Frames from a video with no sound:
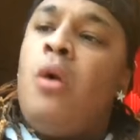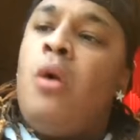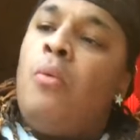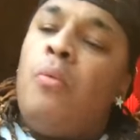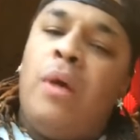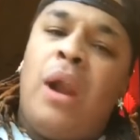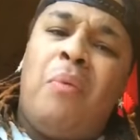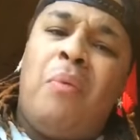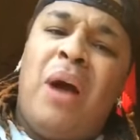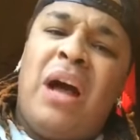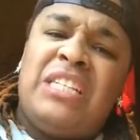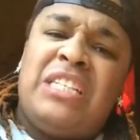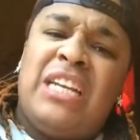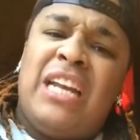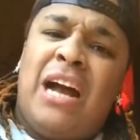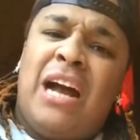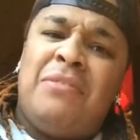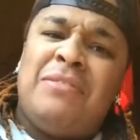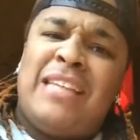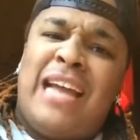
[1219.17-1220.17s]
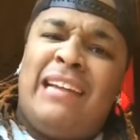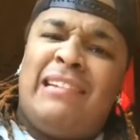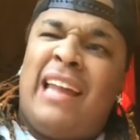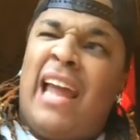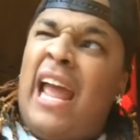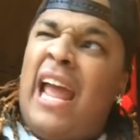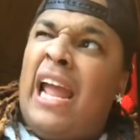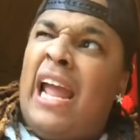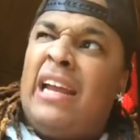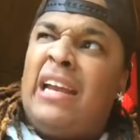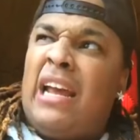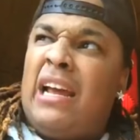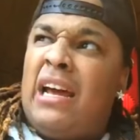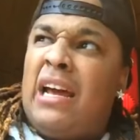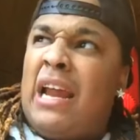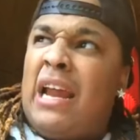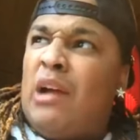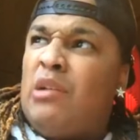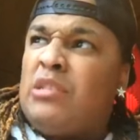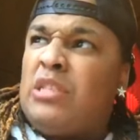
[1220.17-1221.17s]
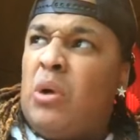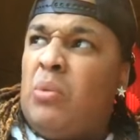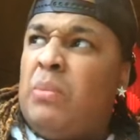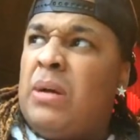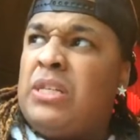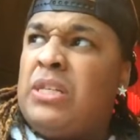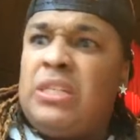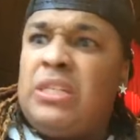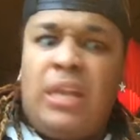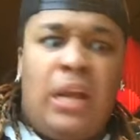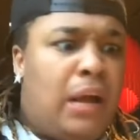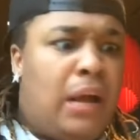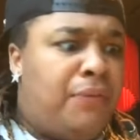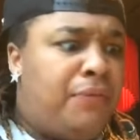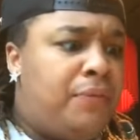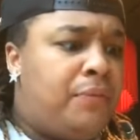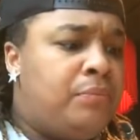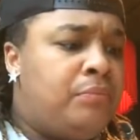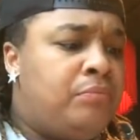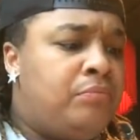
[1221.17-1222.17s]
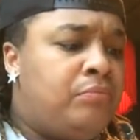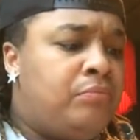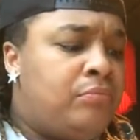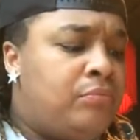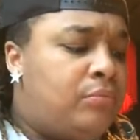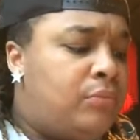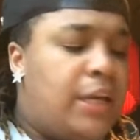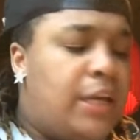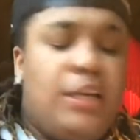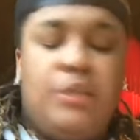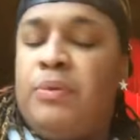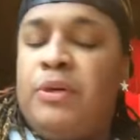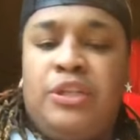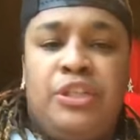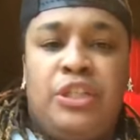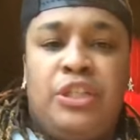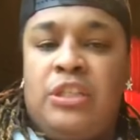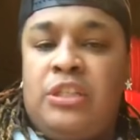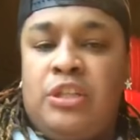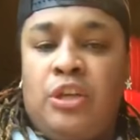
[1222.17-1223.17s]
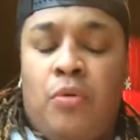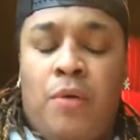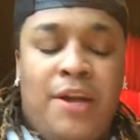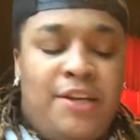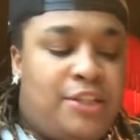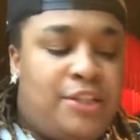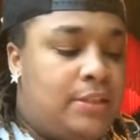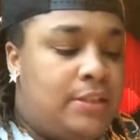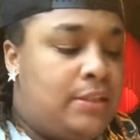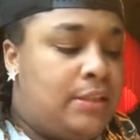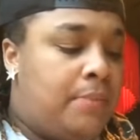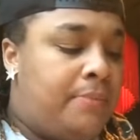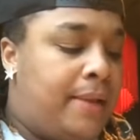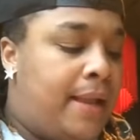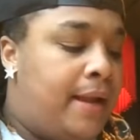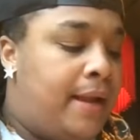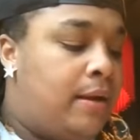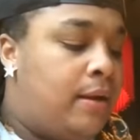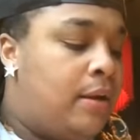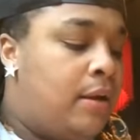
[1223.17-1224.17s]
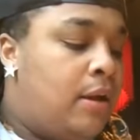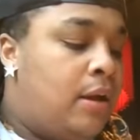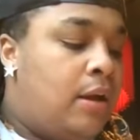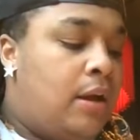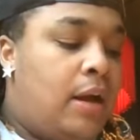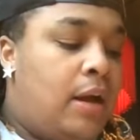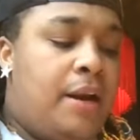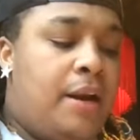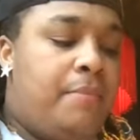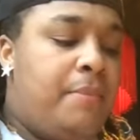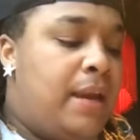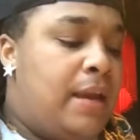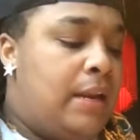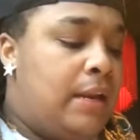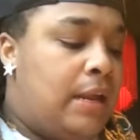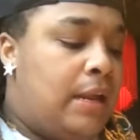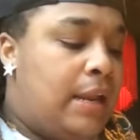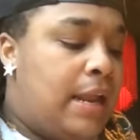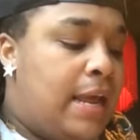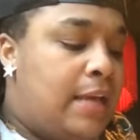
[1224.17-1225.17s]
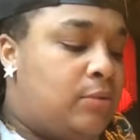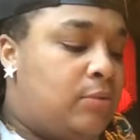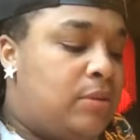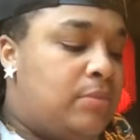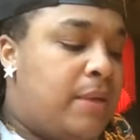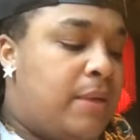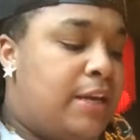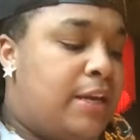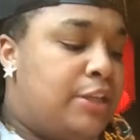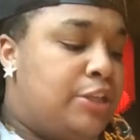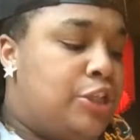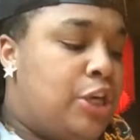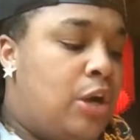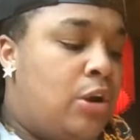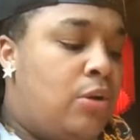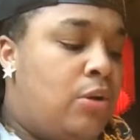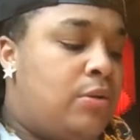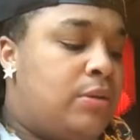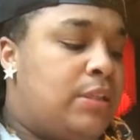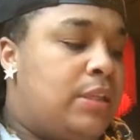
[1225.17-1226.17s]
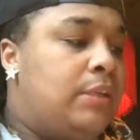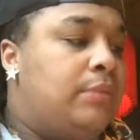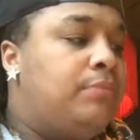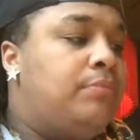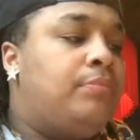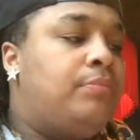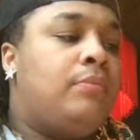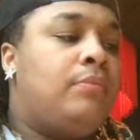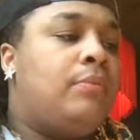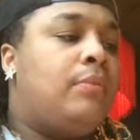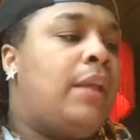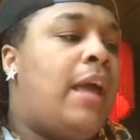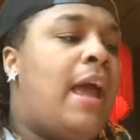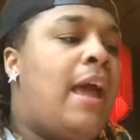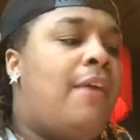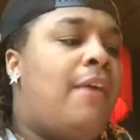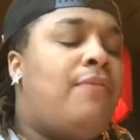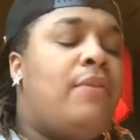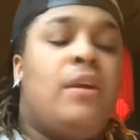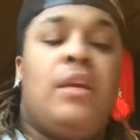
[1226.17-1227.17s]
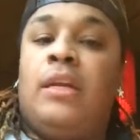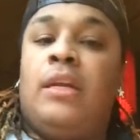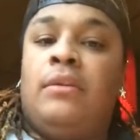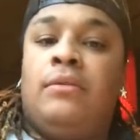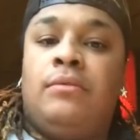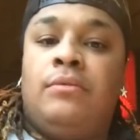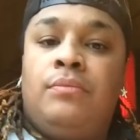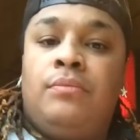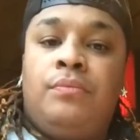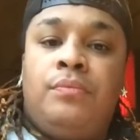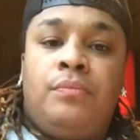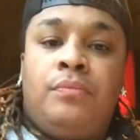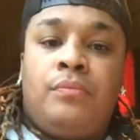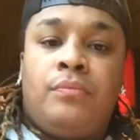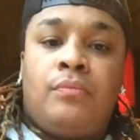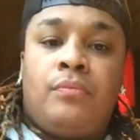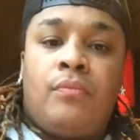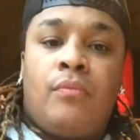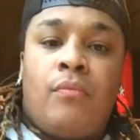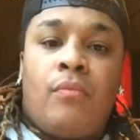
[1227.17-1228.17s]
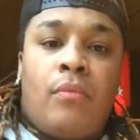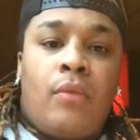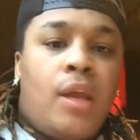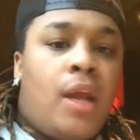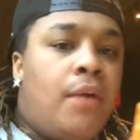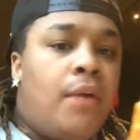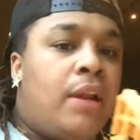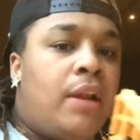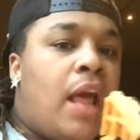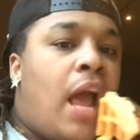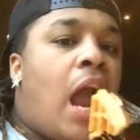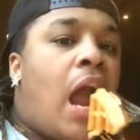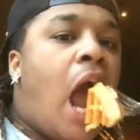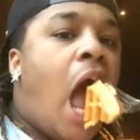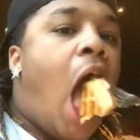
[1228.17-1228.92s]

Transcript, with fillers: when I watched it, I was like, dang, they cut out so much stuff. They just put just the questions. I'm like, honey, me and Alaska was making jokes and laughing and everything.